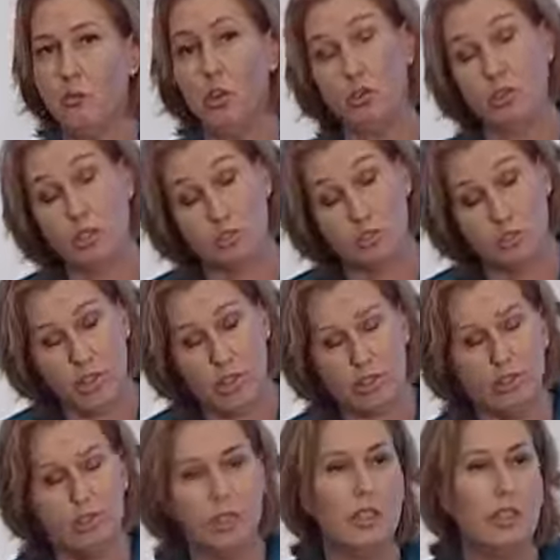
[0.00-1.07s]
or the
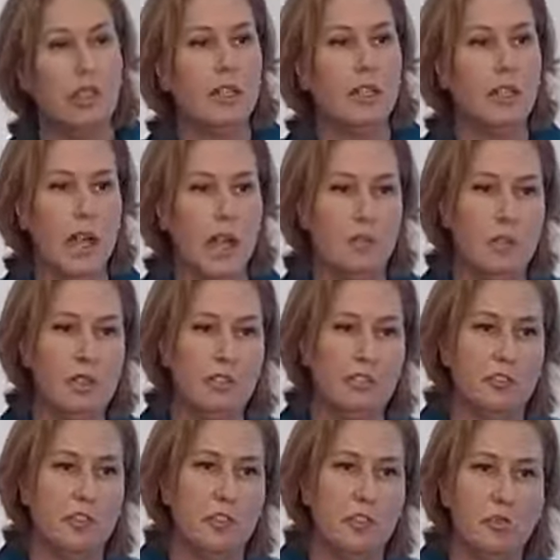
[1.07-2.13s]
threat coming
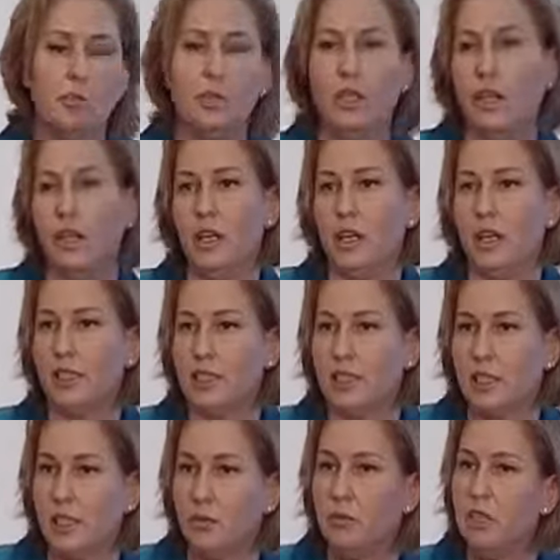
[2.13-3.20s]
from
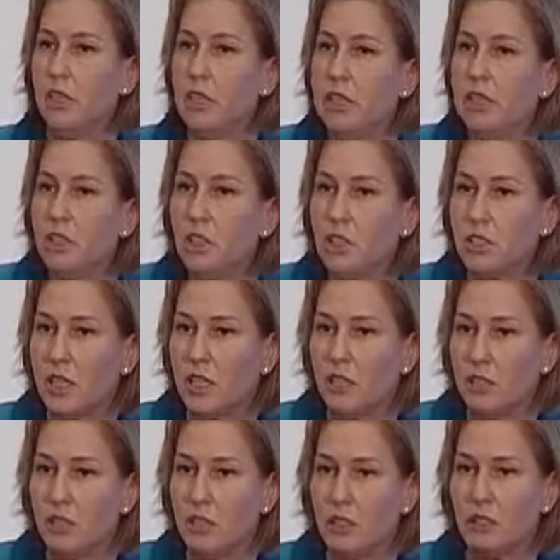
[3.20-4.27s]
extreme religious
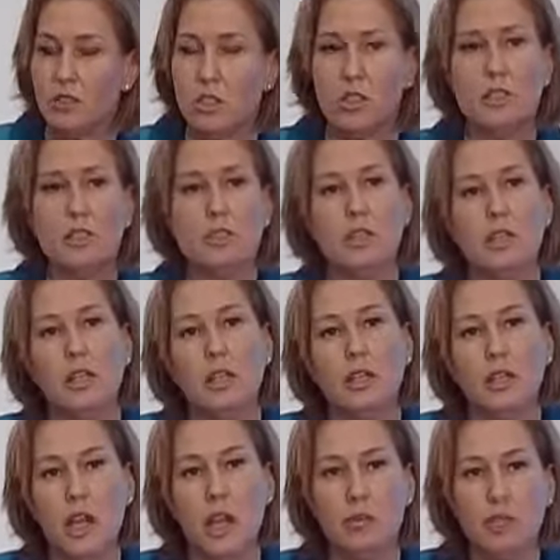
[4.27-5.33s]
ideologies,
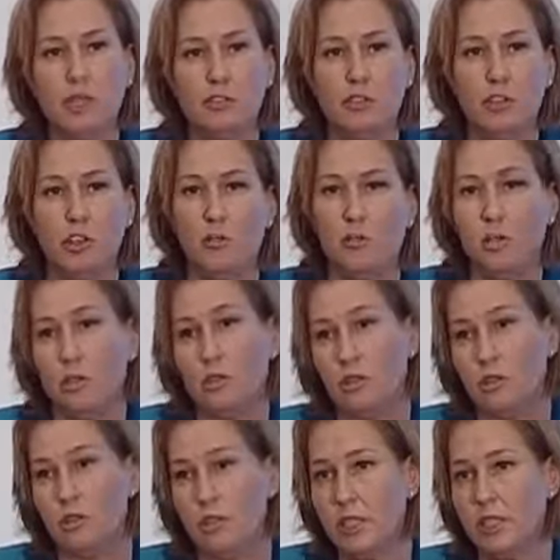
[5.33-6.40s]
coming from,
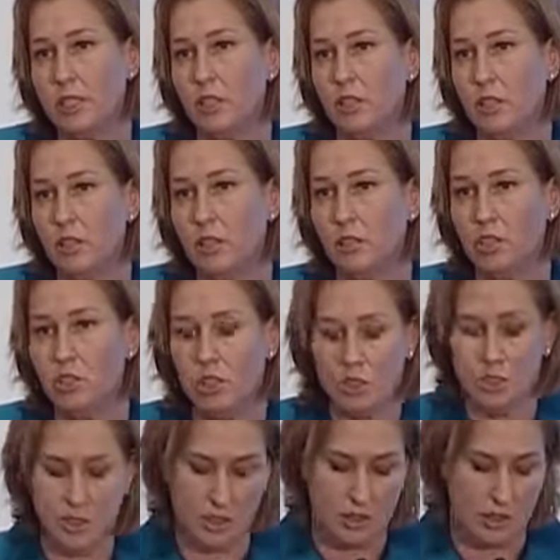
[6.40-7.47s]
or these
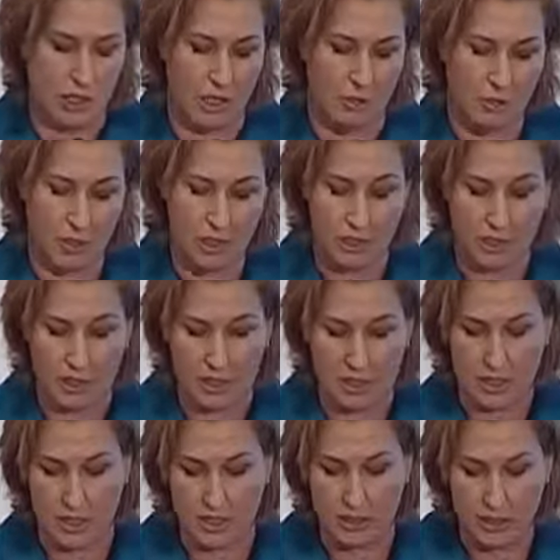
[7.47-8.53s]
ideologies that are being
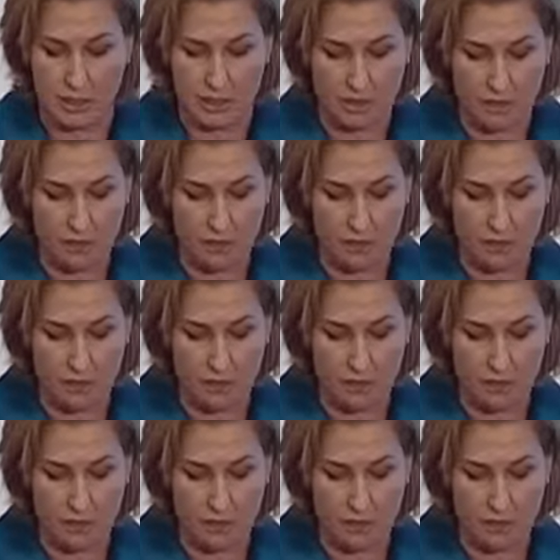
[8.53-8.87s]
translated